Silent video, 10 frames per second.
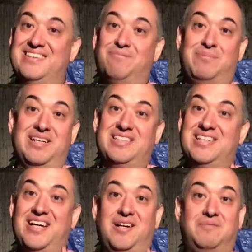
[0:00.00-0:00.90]
But
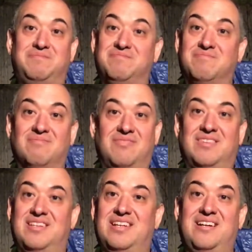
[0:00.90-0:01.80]

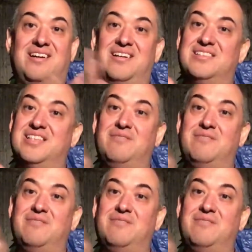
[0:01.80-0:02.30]
honestly,